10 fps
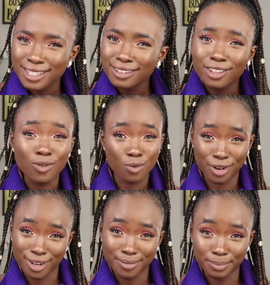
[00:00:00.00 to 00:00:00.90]
It's a lot of
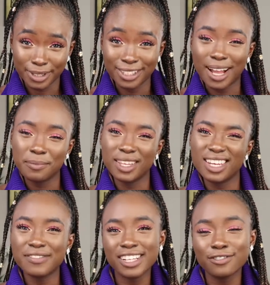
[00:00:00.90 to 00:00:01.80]
work, but I mean,
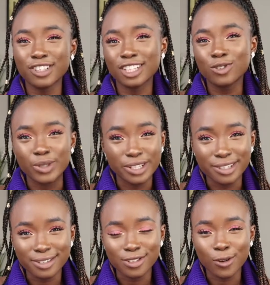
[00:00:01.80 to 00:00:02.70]
I've had it for like 2
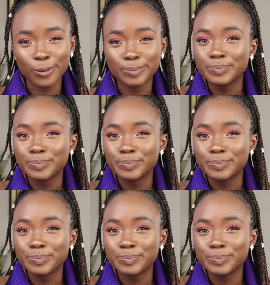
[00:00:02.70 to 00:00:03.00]
years, so